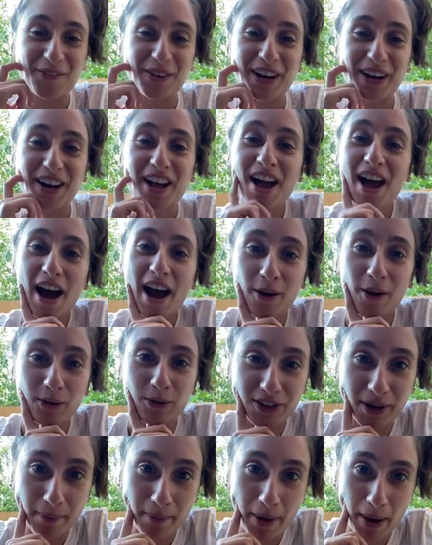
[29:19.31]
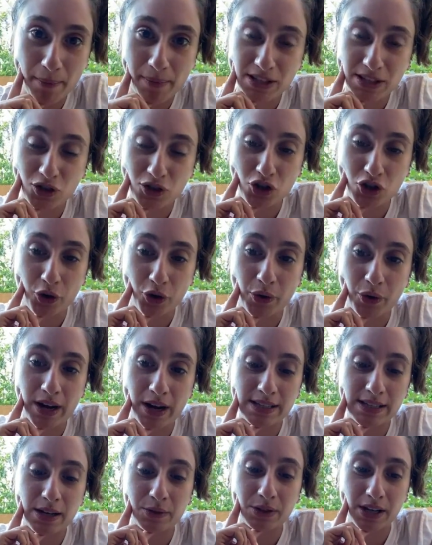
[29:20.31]
but I will try my best to show you
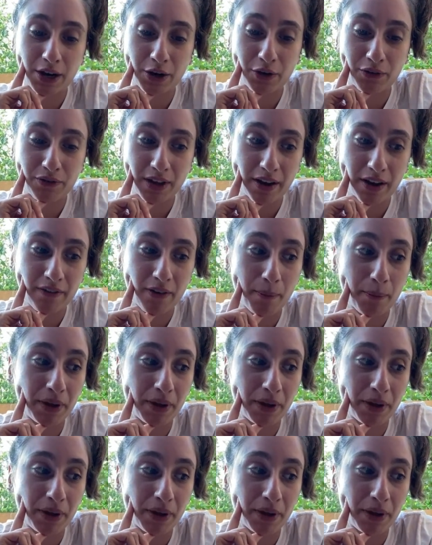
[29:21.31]
guys outside of Yerevan.